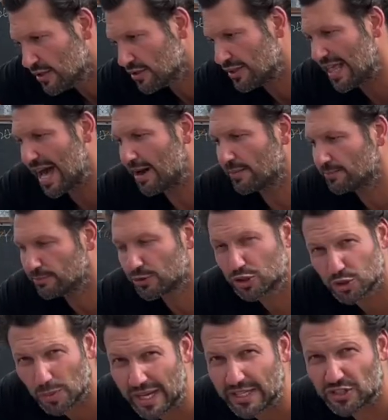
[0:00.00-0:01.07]
So now
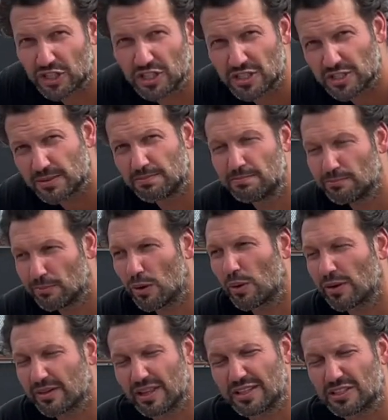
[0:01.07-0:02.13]
switch, it's
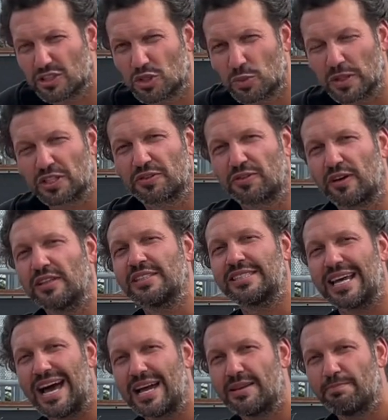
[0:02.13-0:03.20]
more it's switch front
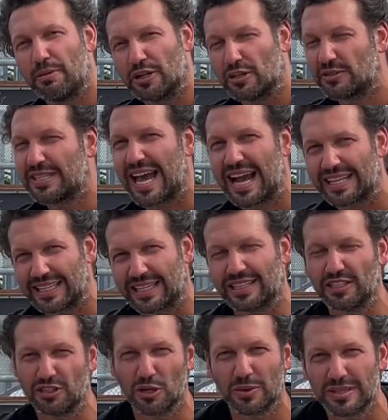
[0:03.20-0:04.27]
side, but you're
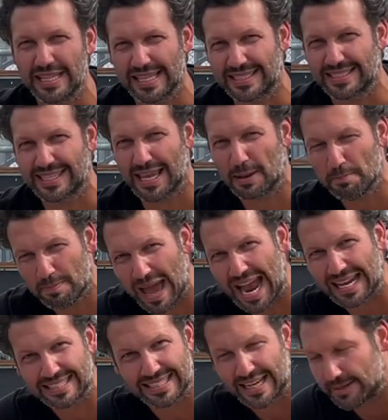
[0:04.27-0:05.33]
technically doing that same
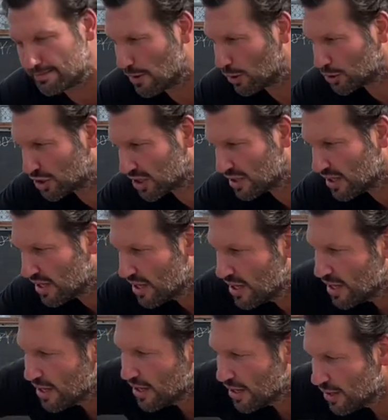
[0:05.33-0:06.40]
backside motion.
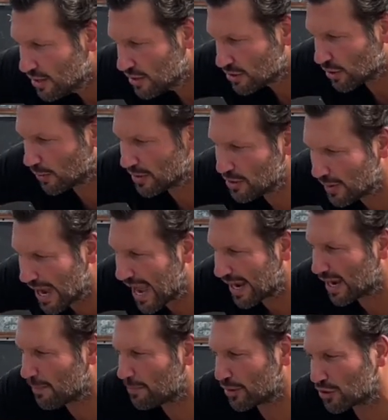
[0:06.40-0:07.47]
So when you
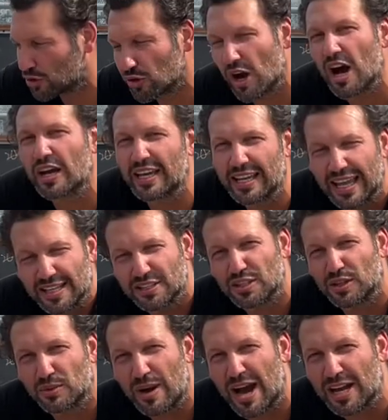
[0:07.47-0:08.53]
hang up your truck and get
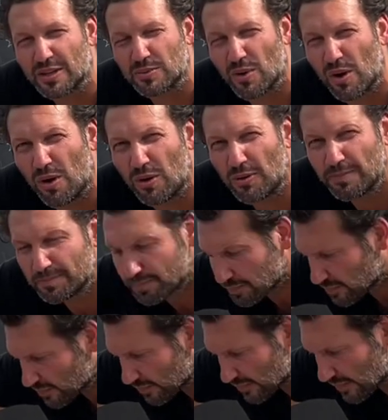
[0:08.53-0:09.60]
into the rock and roll,
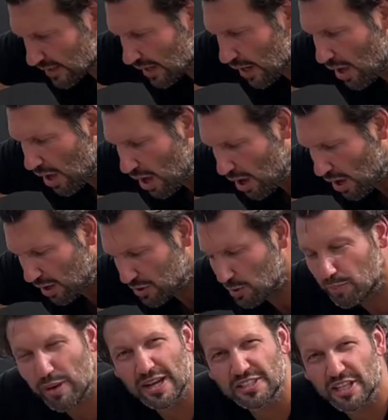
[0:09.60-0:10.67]
and you
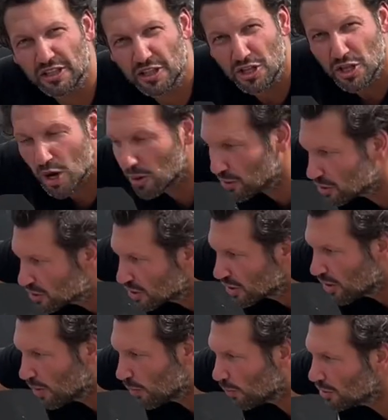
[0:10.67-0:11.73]
press on the nose,
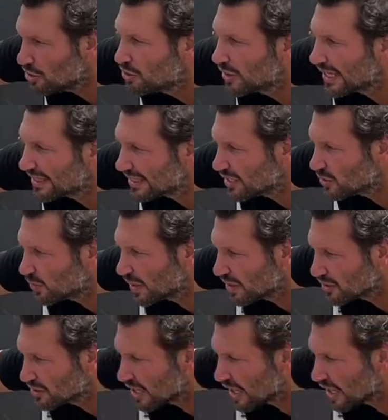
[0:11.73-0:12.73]
once you get these wheels